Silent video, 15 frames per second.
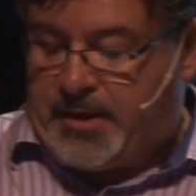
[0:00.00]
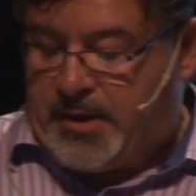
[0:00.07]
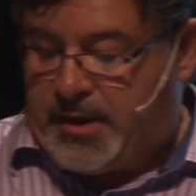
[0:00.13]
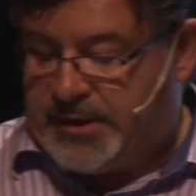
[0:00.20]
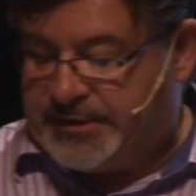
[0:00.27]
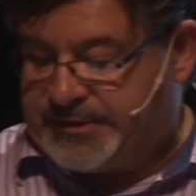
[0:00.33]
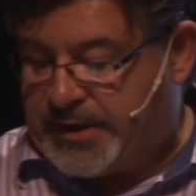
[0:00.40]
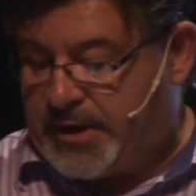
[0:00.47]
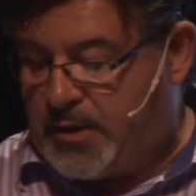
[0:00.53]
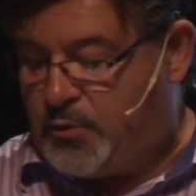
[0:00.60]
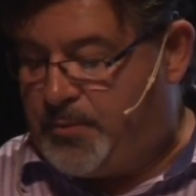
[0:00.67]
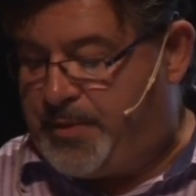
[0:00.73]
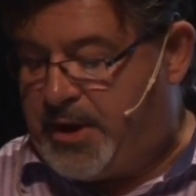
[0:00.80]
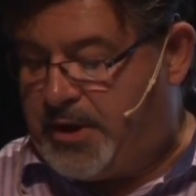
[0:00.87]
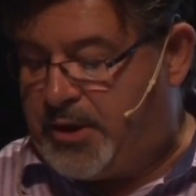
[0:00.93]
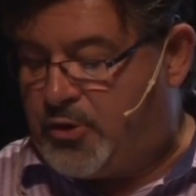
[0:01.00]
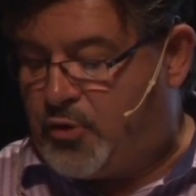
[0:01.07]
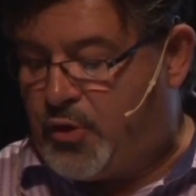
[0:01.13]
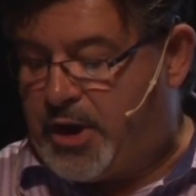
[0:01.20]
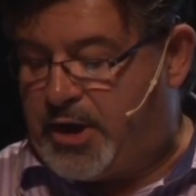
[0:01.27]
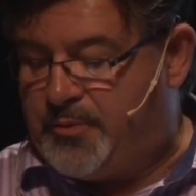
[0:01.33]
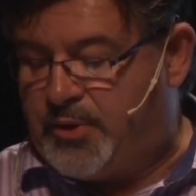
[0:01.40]
And he said, it would be an
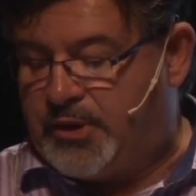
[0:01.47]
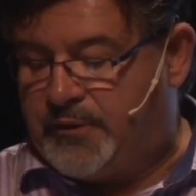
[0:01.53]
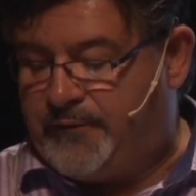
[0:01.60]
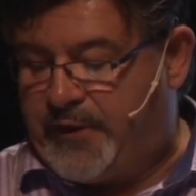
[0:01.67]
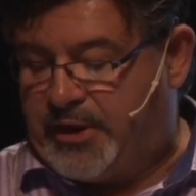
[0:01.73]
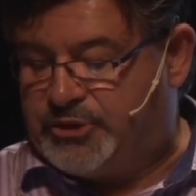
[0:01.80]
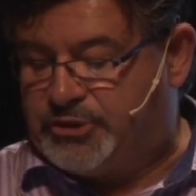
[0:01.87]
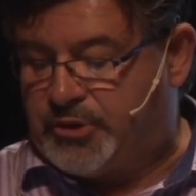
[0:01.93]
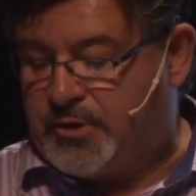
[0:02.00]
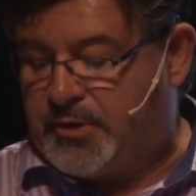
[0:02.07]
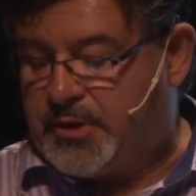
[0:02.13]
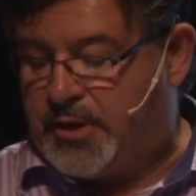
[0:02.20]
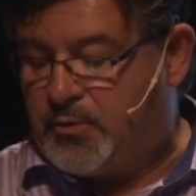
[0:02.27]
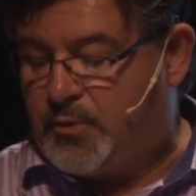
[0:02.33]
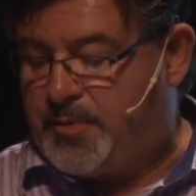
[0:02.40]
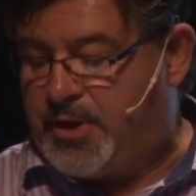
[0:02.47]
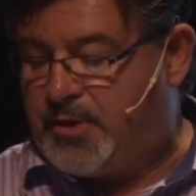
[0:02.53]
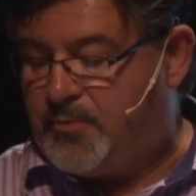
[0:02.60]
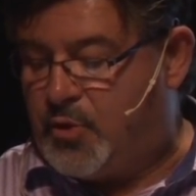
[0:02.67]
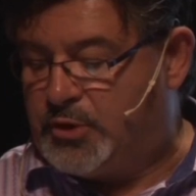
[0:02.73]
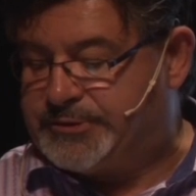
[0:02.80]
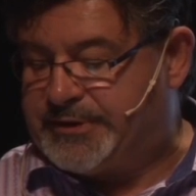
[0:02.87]
incredible adventure. It would be
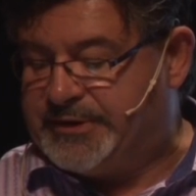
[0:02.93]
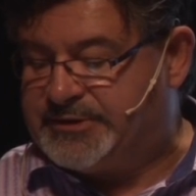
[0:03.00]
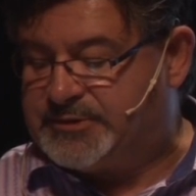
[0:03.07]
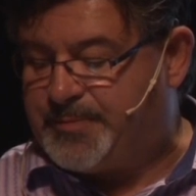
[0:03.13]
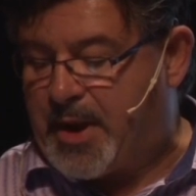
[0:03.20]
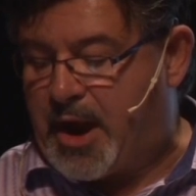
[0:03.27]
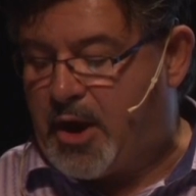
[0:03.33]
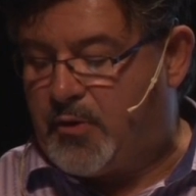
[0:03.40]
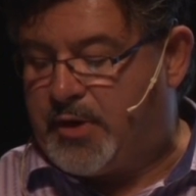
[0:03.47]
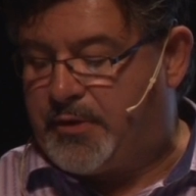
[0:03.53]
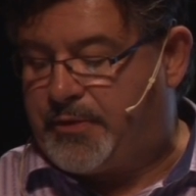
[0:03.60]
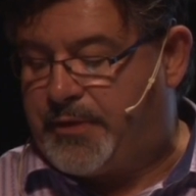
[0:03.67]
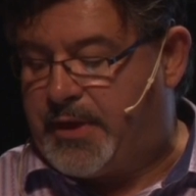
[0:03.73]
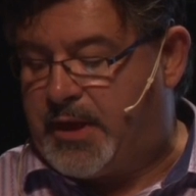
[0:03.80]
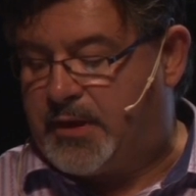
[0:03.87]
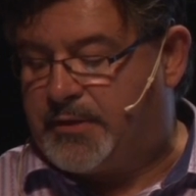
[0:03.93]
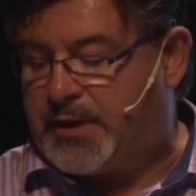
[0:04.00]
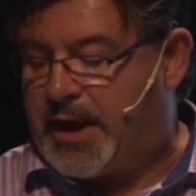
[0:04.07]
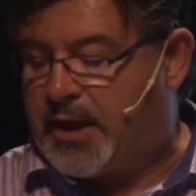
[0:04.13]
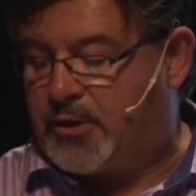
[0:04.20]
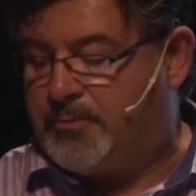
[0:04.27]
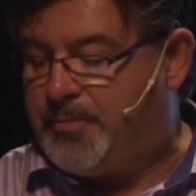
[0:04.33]
the most inspiring thing
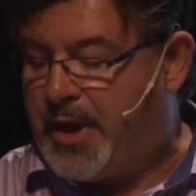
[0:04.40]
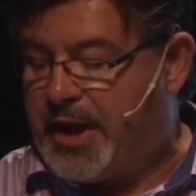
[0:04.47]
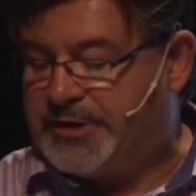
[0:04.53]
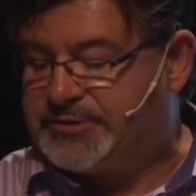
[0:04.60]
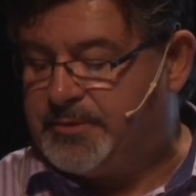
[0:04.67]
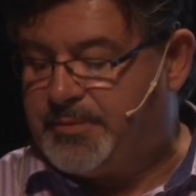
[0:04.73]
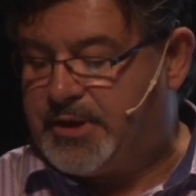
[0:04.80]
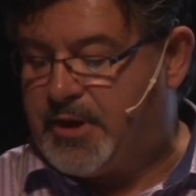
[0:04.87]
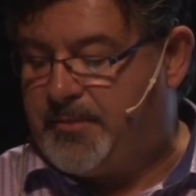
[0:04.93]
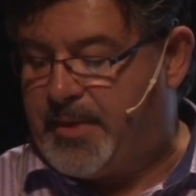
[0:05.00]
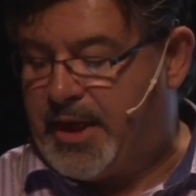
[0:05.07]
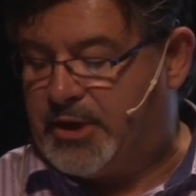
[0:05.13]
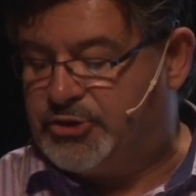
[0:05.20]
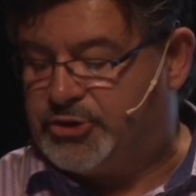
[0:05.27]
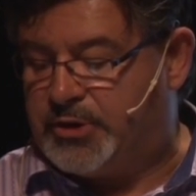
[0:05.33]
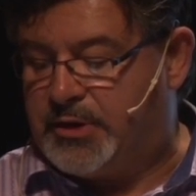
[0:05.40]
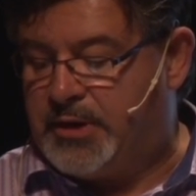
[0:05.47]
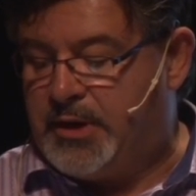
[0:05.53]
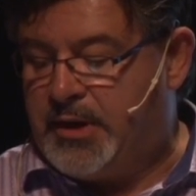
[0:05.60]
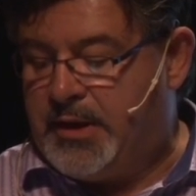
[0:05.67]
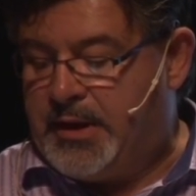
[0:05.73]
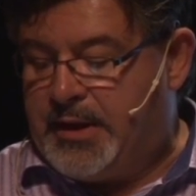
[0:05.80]
that I could possibly imagine.
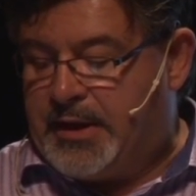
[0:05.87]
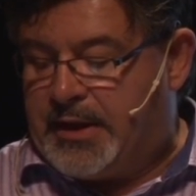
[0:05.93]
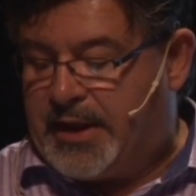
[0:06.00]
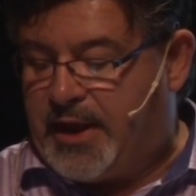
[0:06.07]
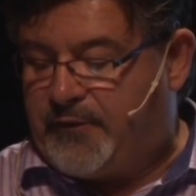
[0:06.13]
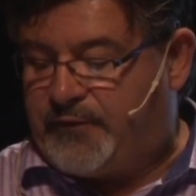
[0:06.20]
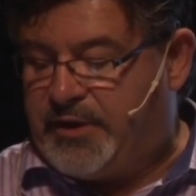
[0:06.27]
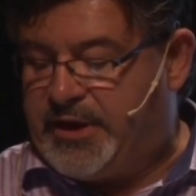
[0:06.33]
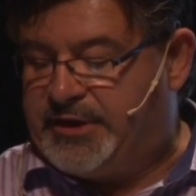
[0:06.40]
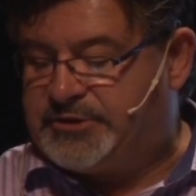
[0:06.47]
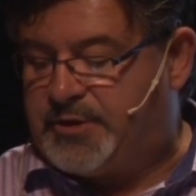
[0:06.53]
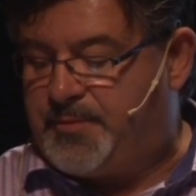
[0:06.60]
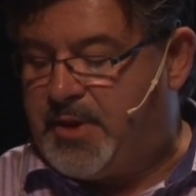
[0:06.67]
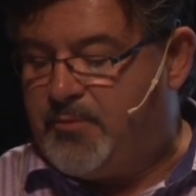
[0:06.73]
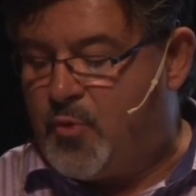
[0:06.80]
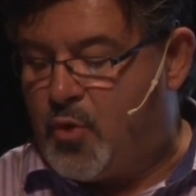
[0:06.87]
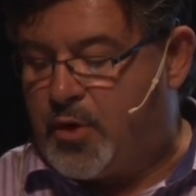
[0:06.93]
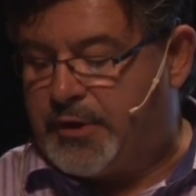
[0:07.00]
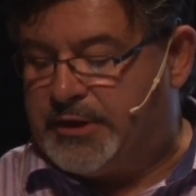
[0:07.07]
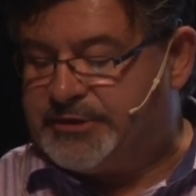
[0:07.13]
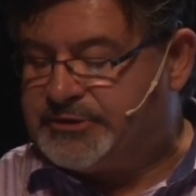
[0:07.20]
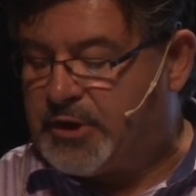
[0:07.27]
Life needs to be
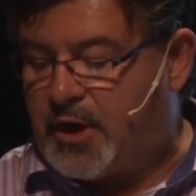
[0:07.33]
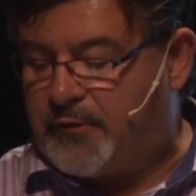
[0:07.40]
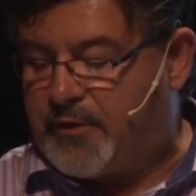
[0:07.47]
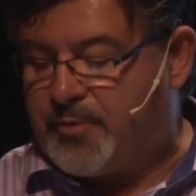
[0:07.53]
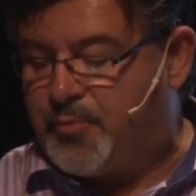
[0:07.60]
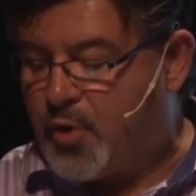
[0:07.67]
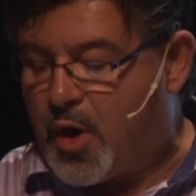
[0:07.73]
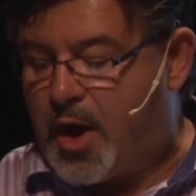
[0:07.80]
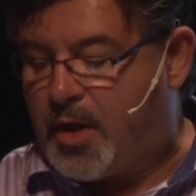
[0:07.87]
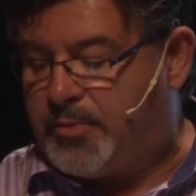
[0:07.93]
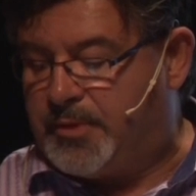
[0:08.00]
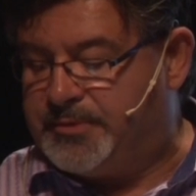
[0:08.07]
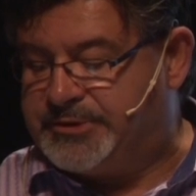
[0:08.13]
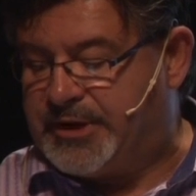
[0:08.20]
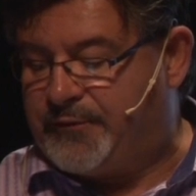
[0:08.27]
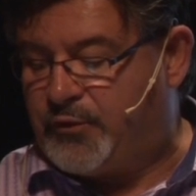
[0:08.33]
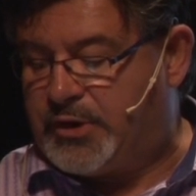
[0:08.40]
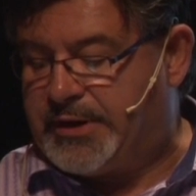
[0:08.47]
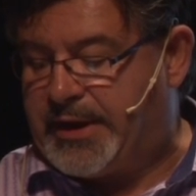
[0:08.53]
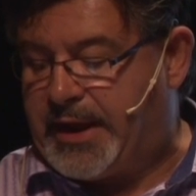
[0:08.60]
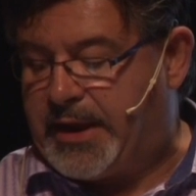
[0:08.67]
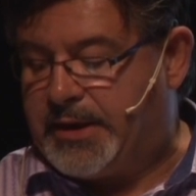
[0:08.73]
more than solving problems
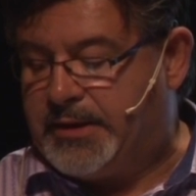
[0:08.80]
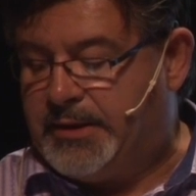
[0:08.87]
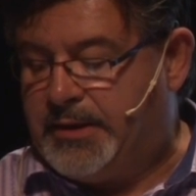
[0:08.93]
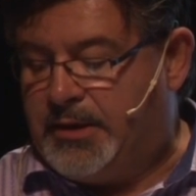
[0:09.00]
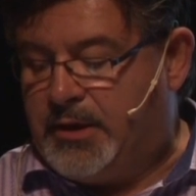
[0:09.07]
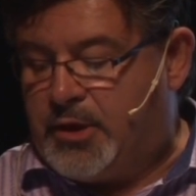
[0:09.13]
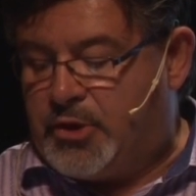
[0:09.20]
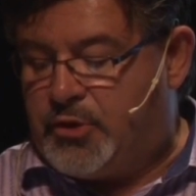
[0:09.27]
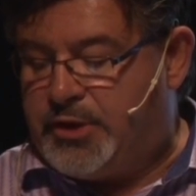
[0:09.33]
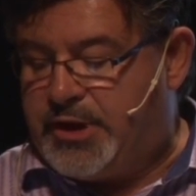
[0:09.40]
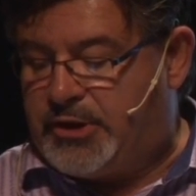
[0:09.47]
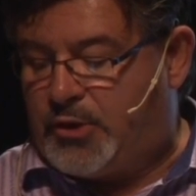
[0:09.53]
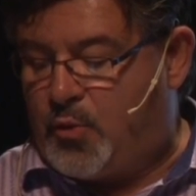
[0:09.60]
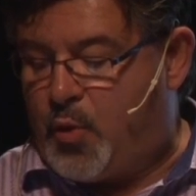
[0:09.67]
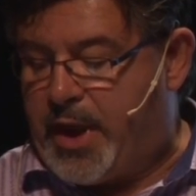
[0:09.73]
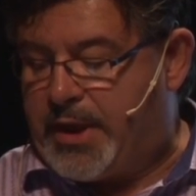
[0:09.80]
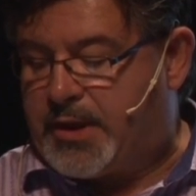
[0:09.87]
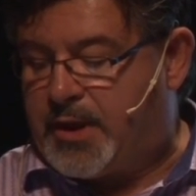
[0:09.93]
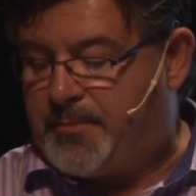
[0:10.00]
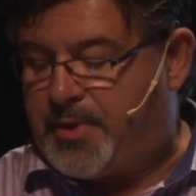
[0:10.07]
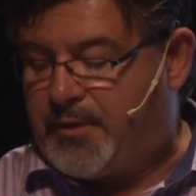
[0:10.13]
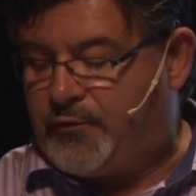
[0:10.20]
every day. You need to wake
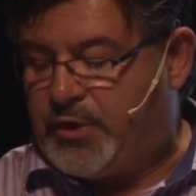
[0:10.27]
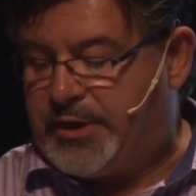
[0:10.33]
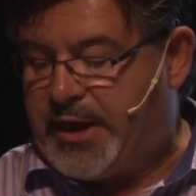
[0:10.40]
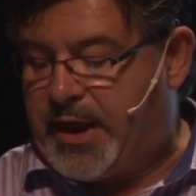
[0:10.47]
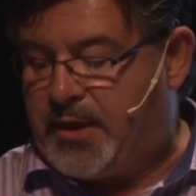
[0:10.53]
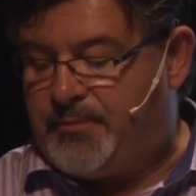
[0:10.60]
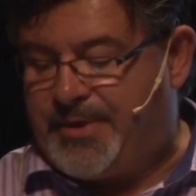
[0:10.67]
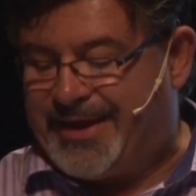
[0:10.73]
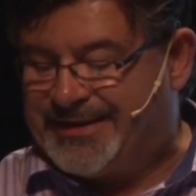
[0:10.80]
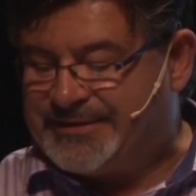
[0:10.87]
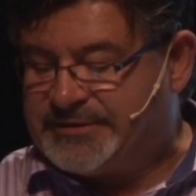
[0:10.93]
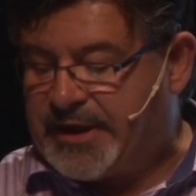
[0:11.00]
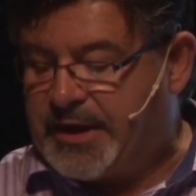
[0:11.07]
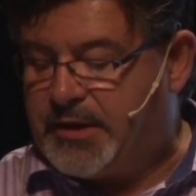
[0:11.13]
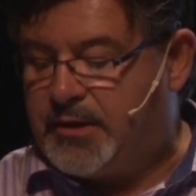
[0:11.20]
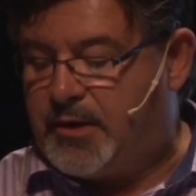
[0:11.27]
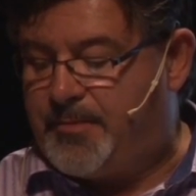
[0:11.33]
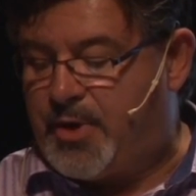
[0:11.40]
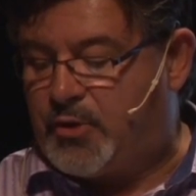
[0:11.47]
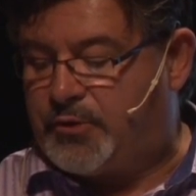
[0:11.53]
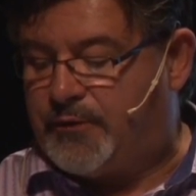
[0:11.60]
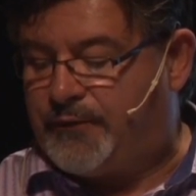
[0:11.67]
up every day and be excited
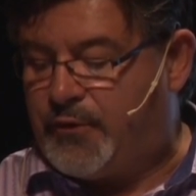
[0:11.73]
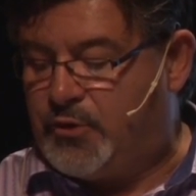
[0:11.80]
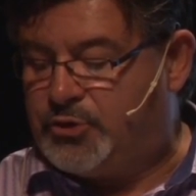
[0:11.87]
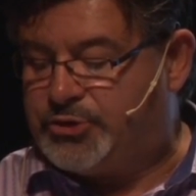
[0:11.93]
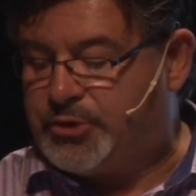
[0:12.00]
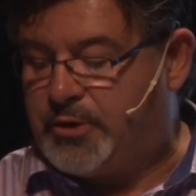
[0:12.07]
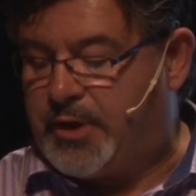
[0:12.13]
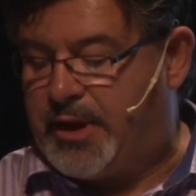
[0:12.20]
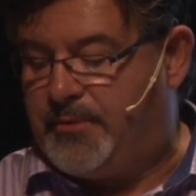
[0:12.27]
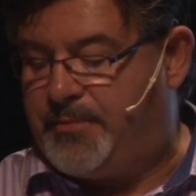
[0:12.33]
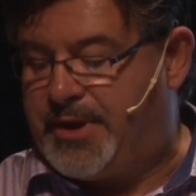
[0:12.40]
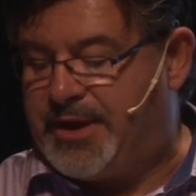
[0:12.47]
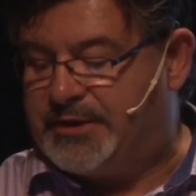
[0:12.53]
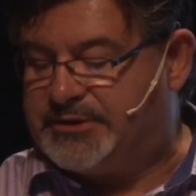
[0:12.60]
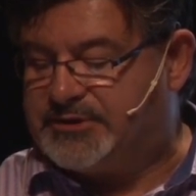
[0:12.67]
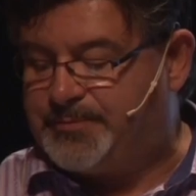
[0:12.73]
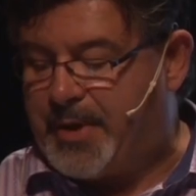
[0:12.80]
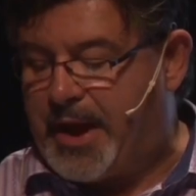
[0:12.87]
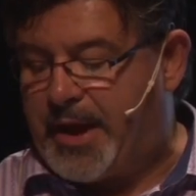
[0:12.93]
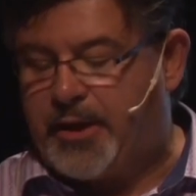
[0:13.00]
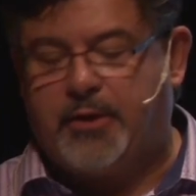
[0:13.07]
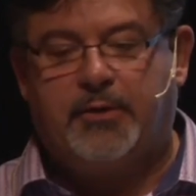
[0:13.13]
about the future and be
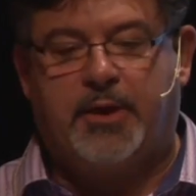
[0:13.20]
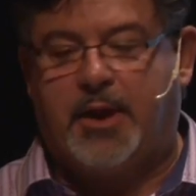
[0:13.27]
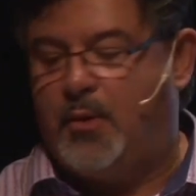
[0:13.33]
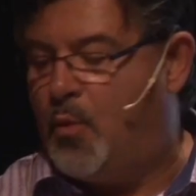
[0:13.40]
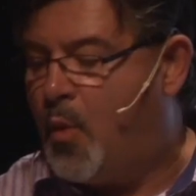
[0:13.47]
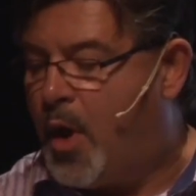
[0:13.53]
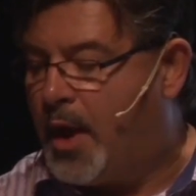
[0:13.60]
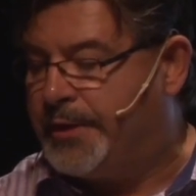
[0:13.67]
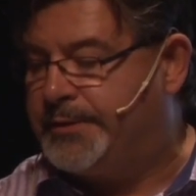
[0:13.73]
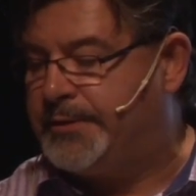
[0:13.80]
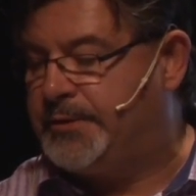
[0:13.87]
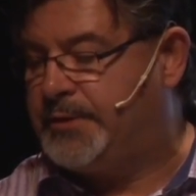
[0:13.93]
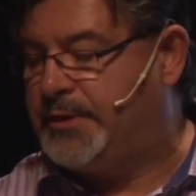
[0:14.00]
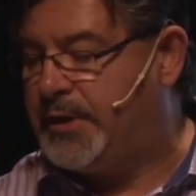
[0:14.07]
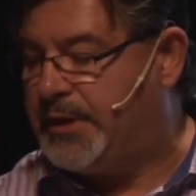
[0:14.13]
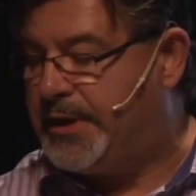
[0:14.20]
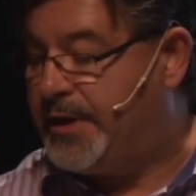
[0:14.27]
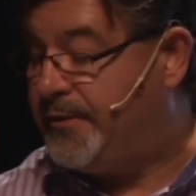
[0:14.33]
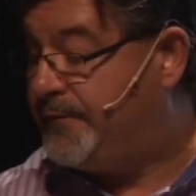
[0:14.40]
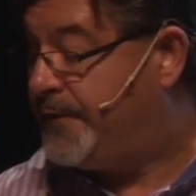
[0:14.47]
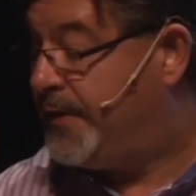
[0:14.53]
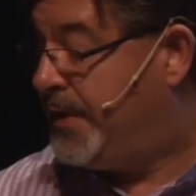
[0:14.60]
inspired and want to
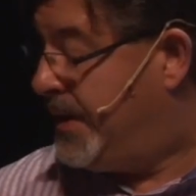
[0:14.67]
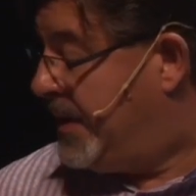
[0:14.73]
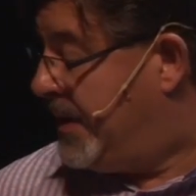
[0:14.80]
live.